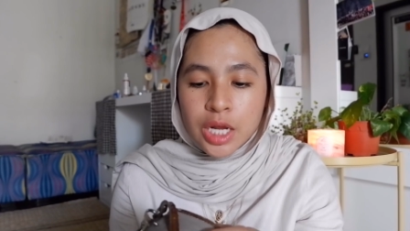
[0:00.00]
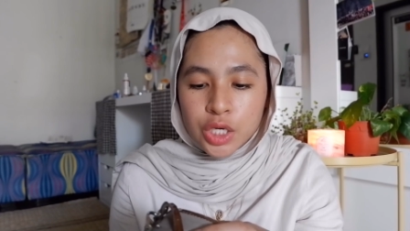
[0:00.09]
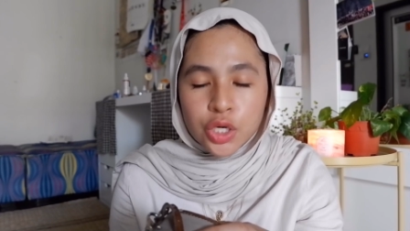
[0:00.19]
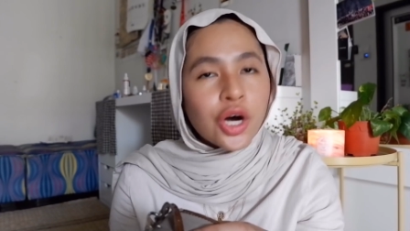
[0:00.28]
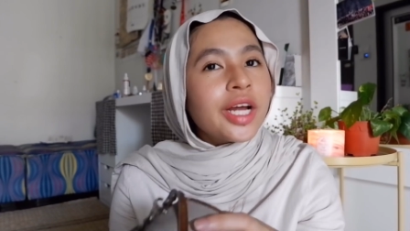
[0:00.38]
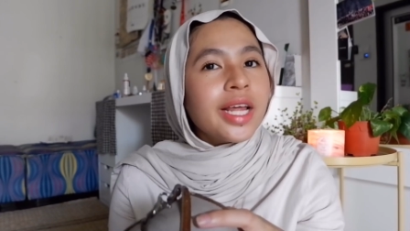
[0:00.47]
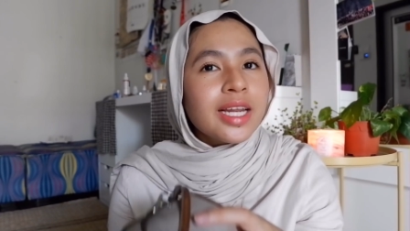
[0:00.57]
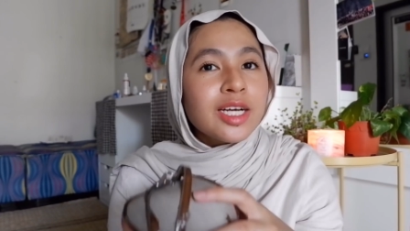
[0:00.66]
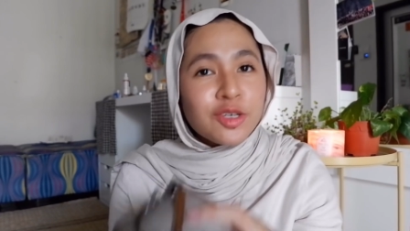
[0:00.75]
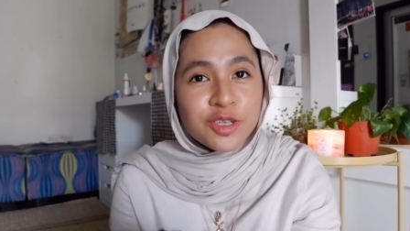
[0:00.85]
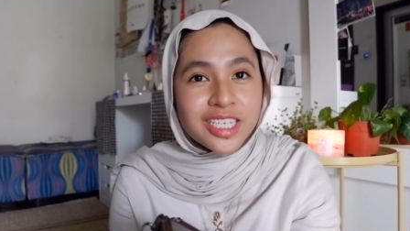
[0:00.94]
not in
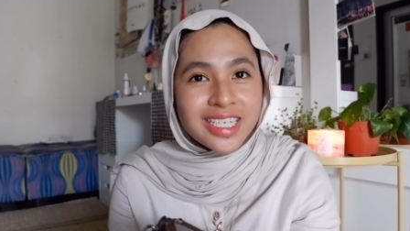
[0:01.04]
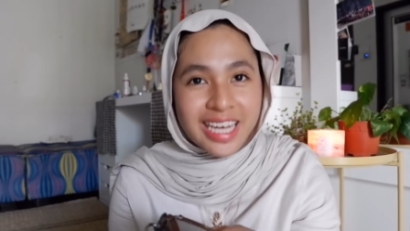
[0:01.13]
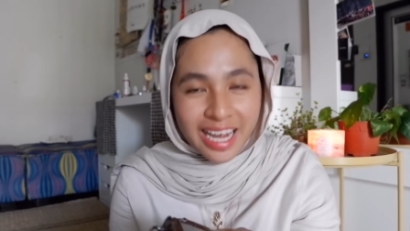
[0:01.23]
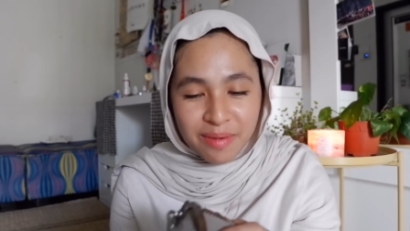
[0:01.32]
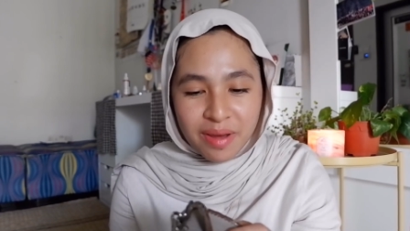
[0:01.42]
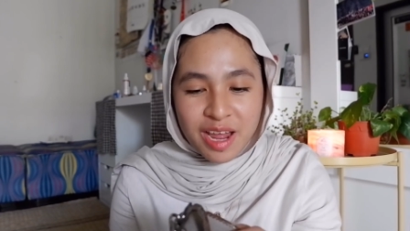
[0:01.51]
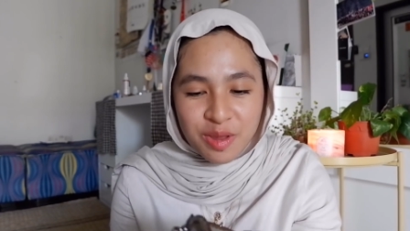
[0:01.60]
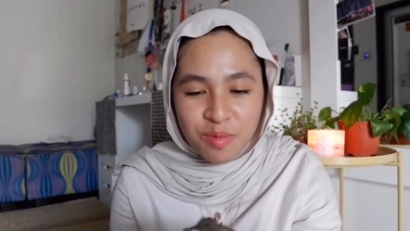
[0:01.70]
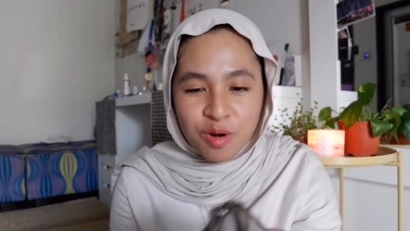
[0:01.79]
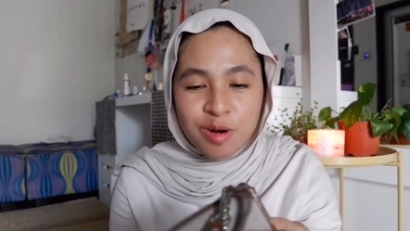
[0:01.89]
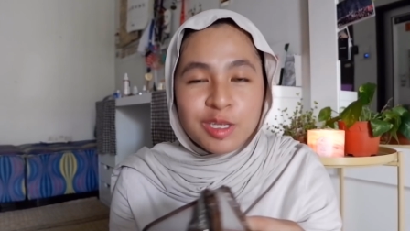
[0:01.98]
a good shape
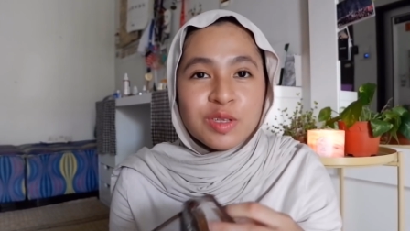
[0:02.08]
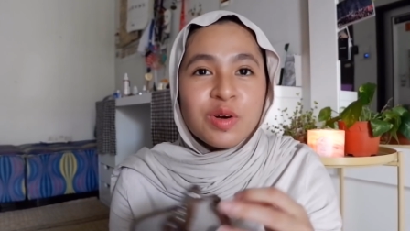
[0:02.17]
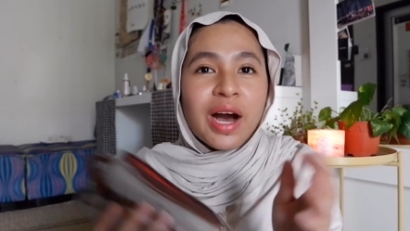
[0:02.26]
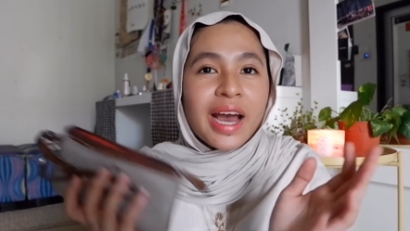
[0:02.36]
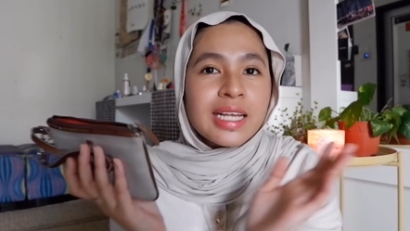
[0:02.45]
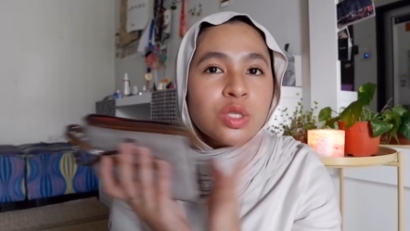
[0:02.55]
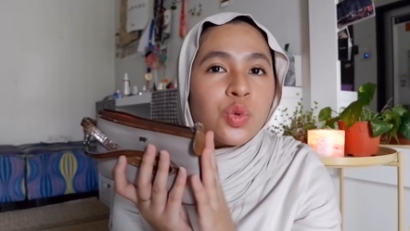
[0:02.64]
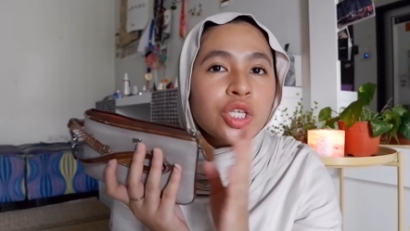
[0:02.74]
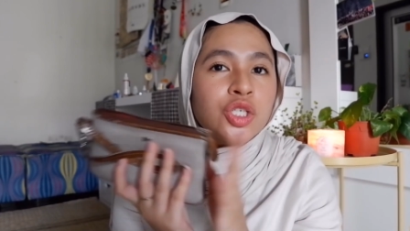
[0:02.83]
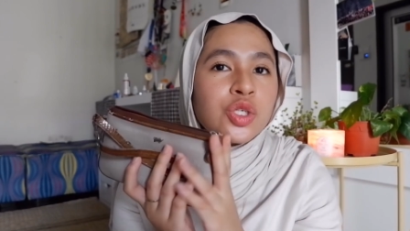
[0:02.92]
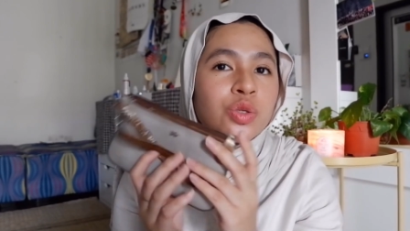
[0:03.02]
anymore, so I
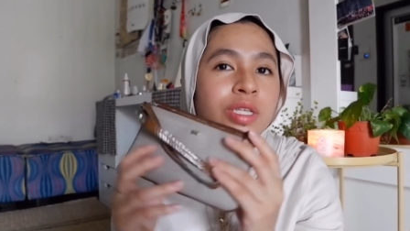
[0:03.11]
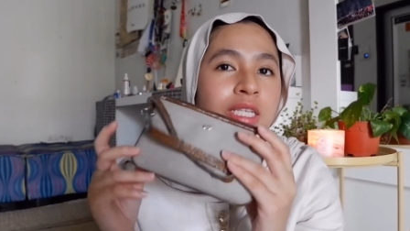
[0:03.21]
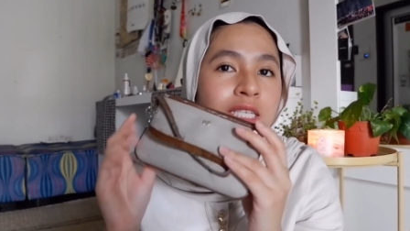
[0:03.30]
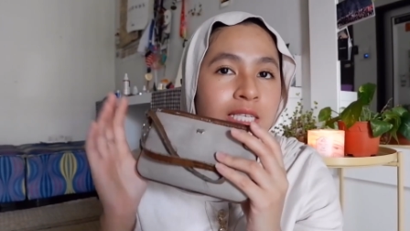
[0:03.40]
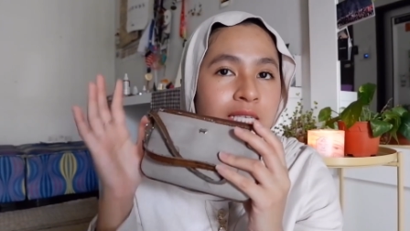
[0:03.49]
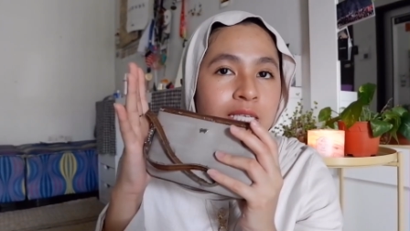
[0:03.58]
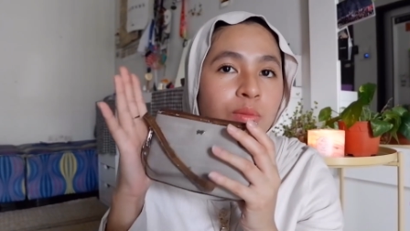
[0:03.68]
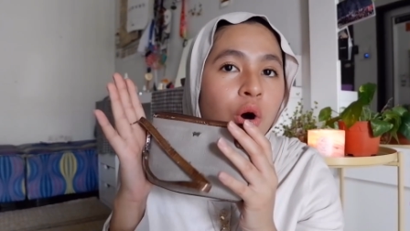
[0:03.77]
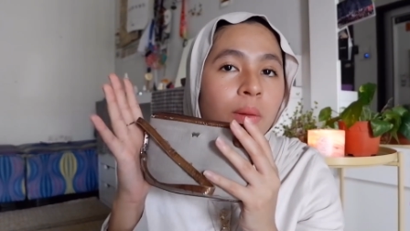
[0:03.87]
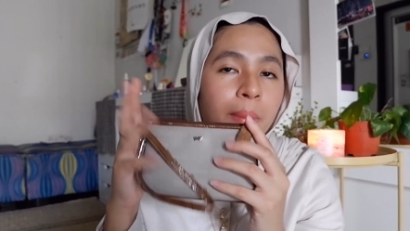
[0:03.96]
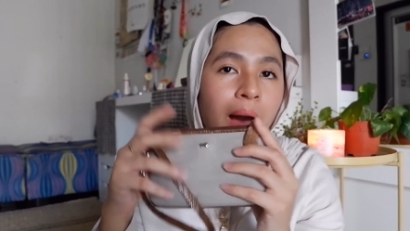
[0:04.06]
switched to this
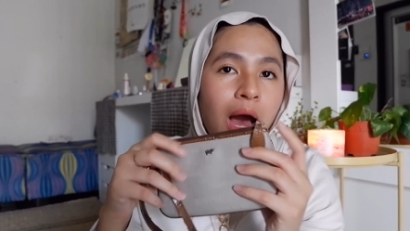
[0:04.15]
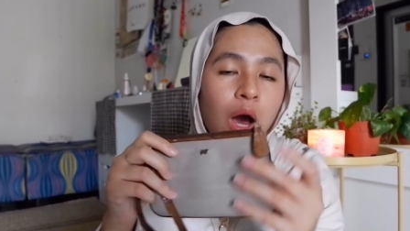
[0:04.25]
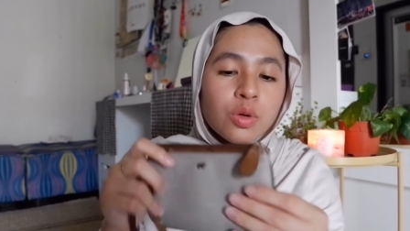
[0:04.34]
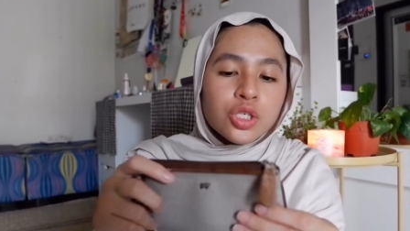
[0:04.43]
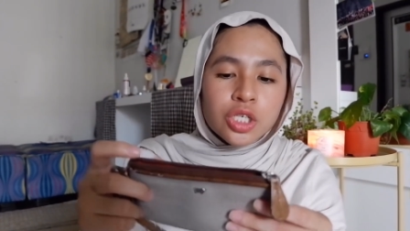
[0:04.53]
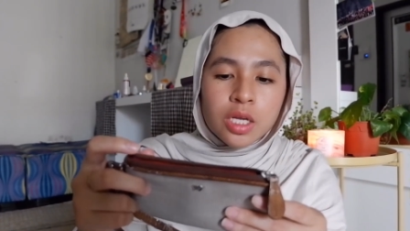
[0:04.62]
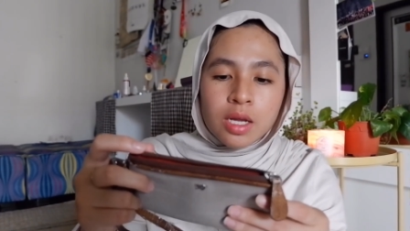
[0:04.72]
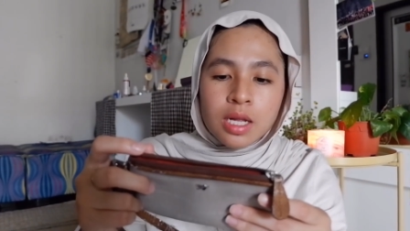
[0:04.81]
small pouch.